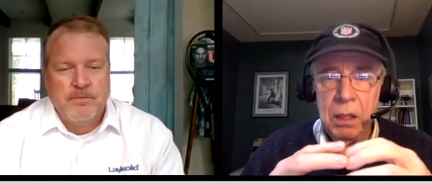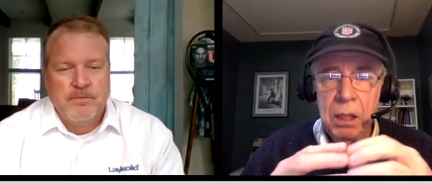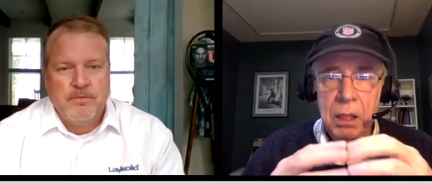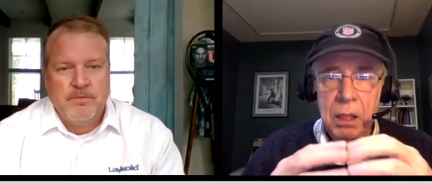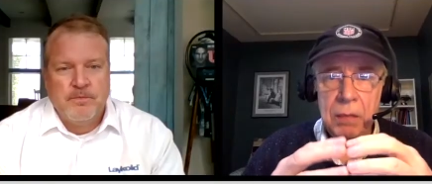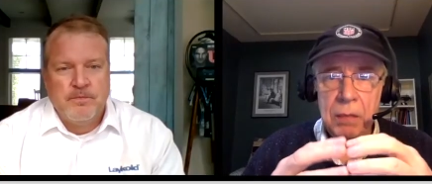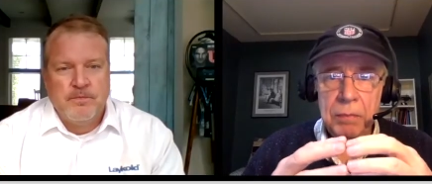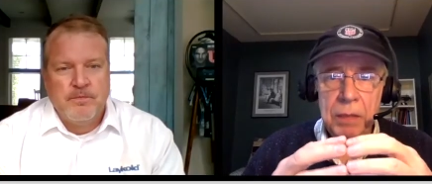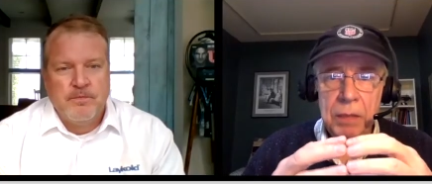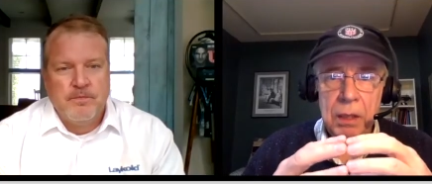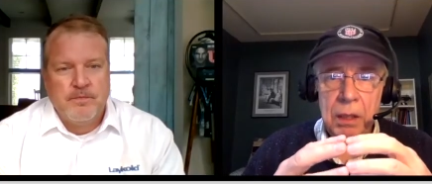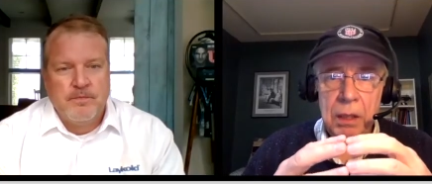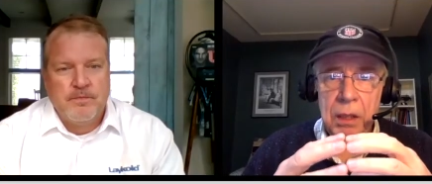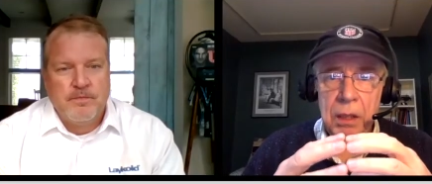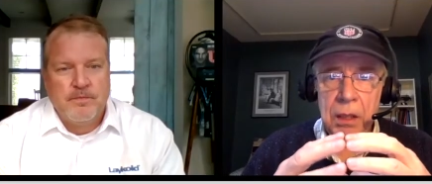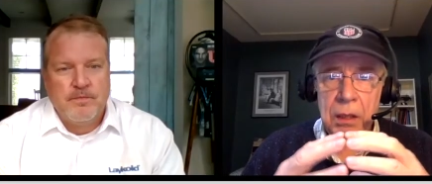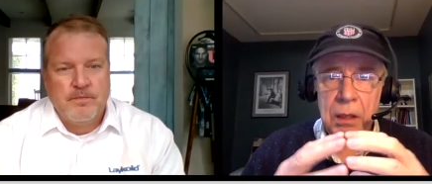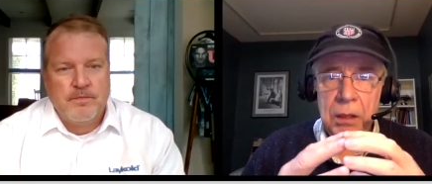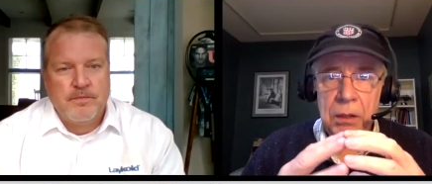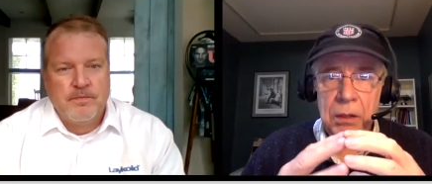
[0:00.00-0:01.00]
Speaker 1: um,
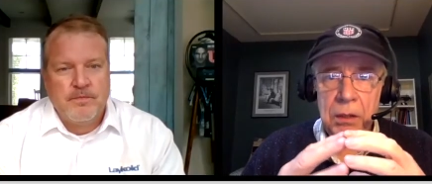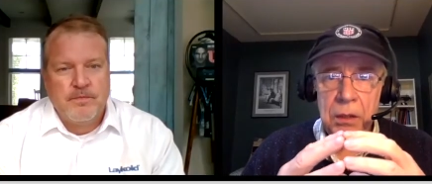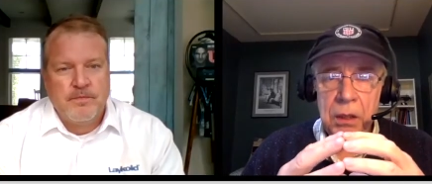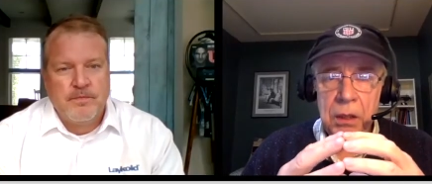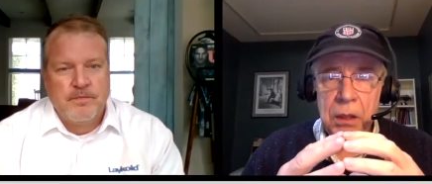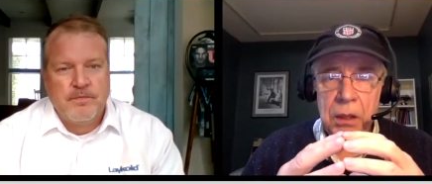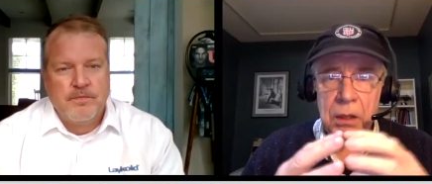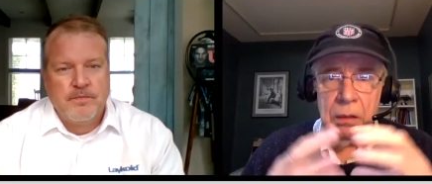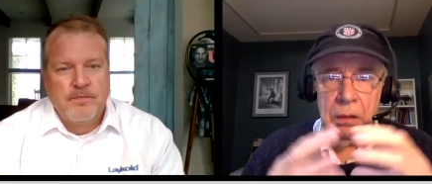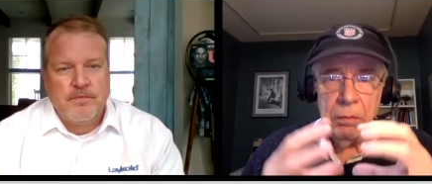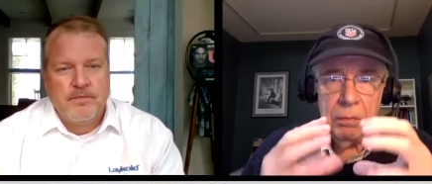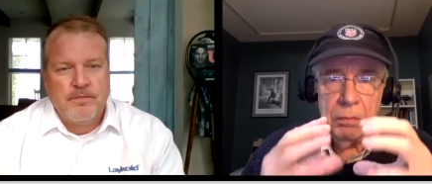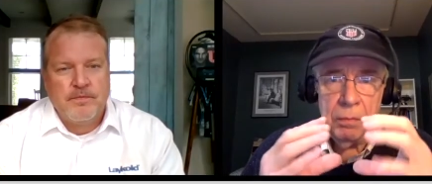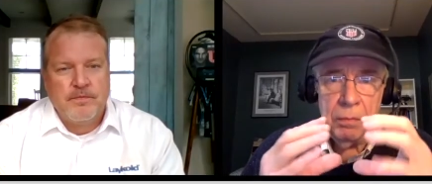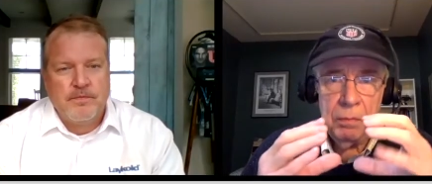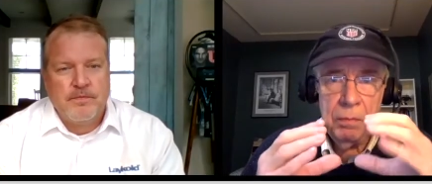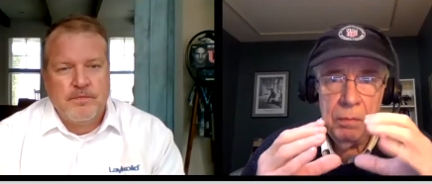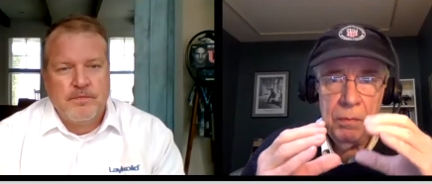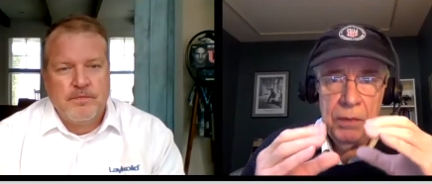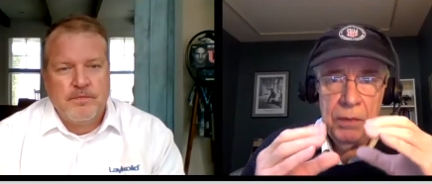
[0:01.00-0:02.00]
uh,
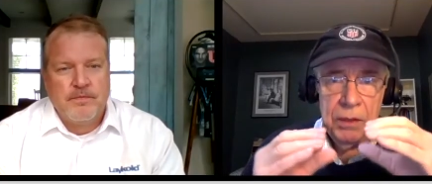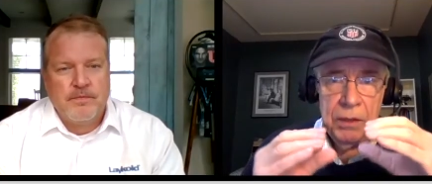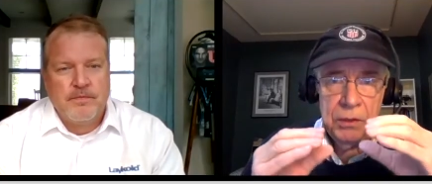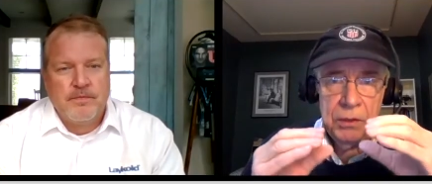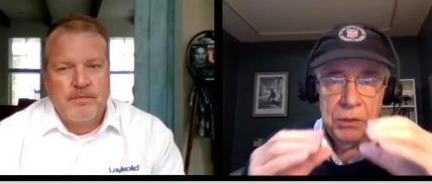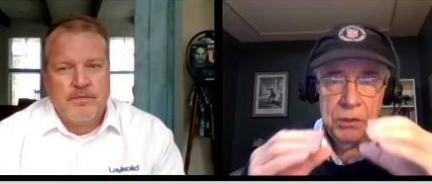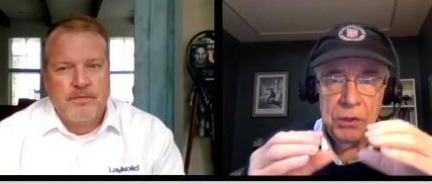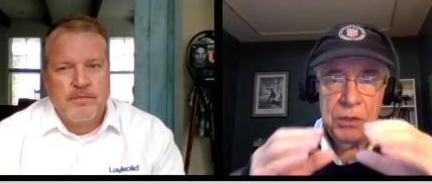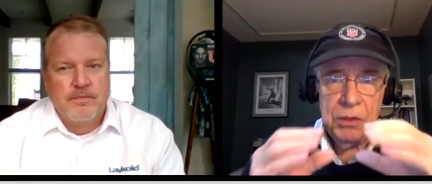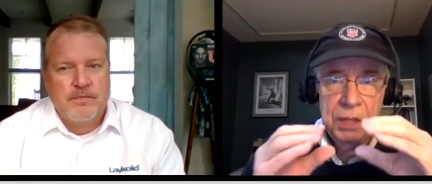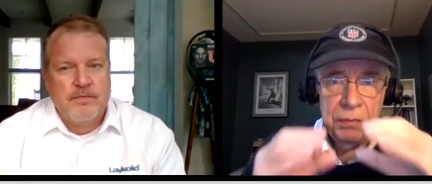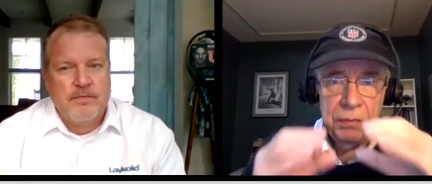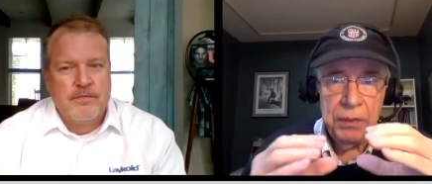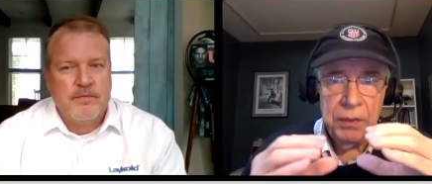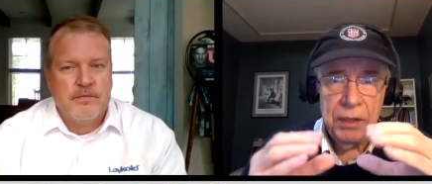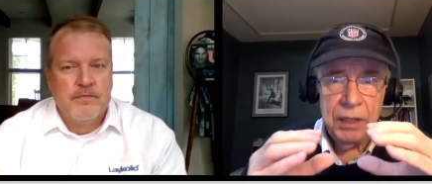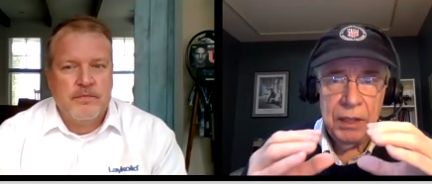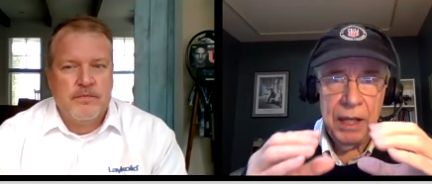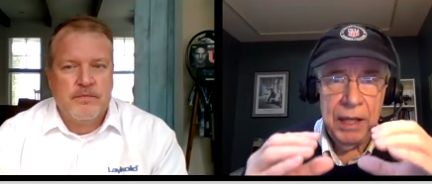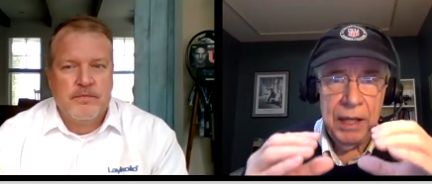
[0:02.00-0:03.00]
there's
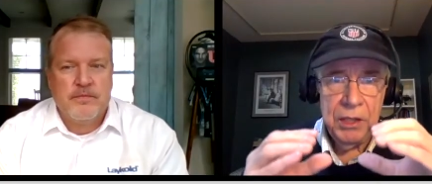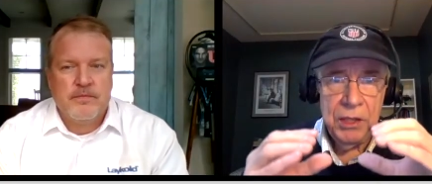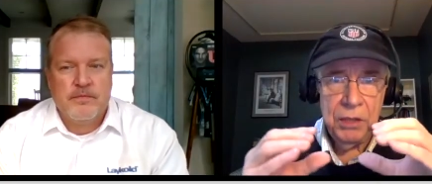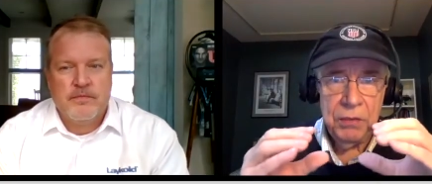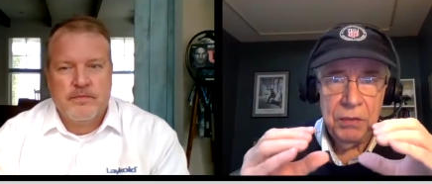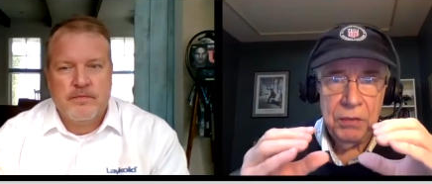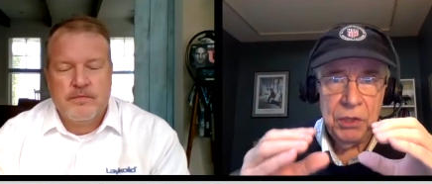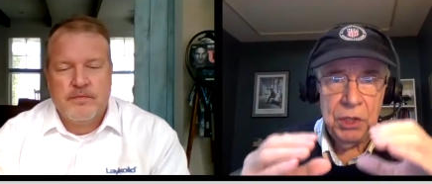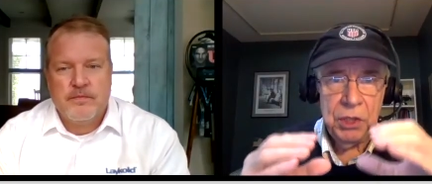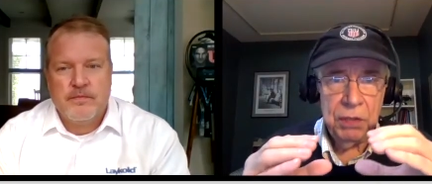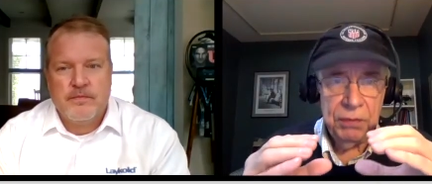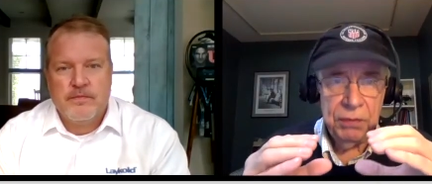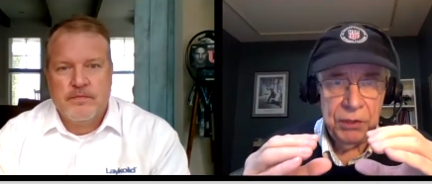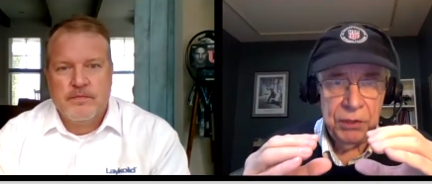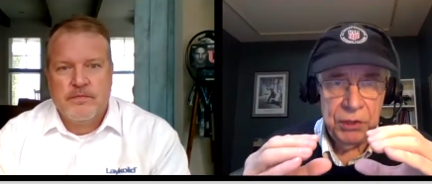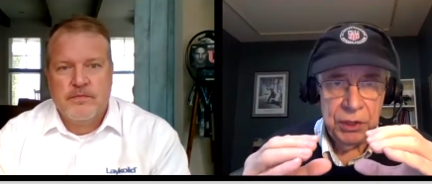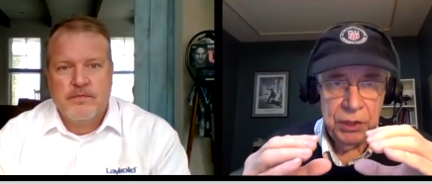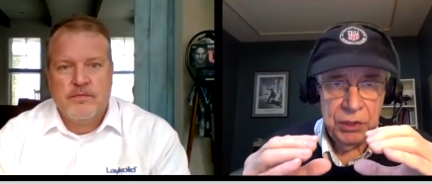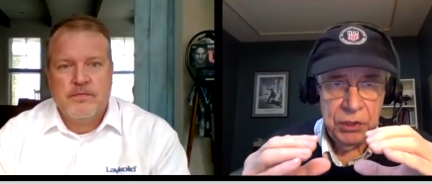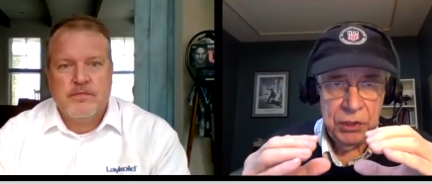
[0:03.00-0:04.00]
different kinds of
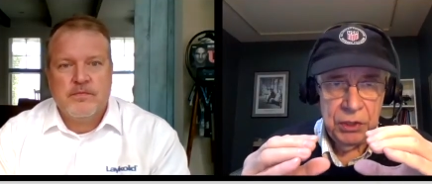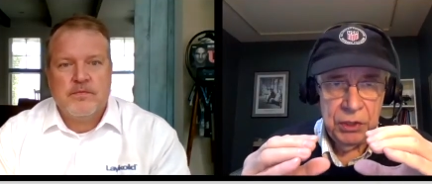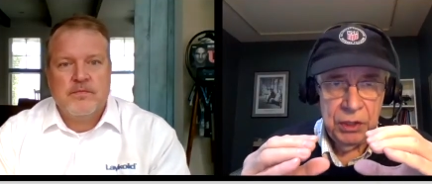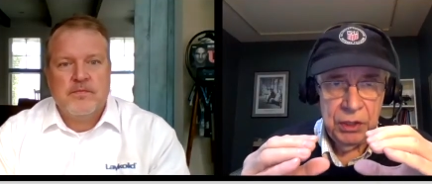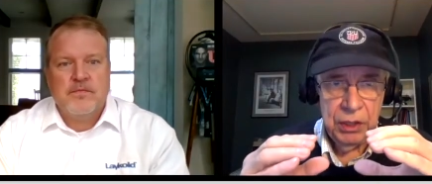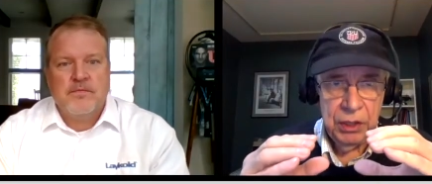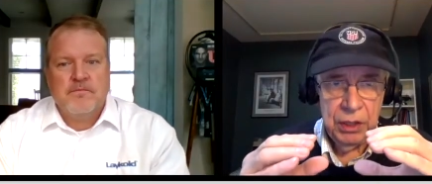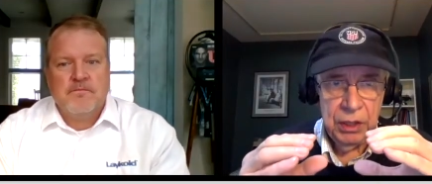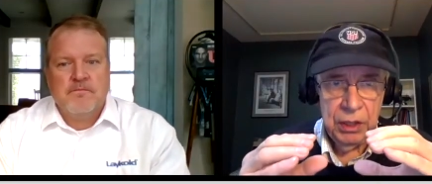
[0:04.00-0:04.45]
surfaces